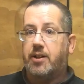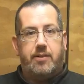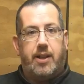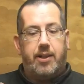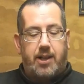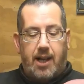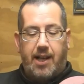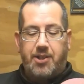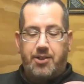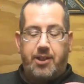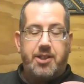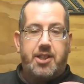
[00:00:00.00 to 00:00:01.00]
Now the
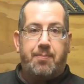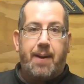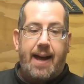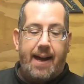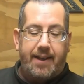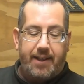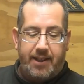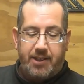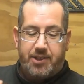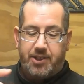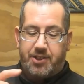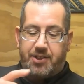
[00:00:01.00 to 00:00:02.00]
collection into the bag
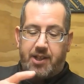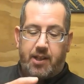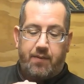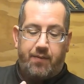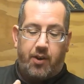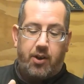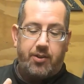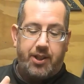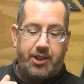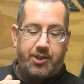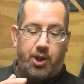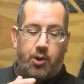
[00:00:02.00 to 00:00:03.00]
is just done via
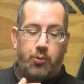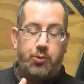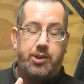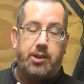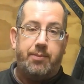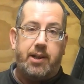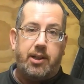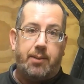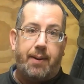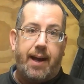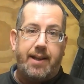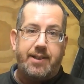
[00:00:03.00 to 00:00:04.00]
these holes in the middle of your
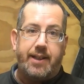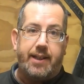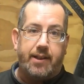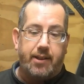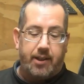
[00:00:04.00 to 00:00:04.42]
pad here.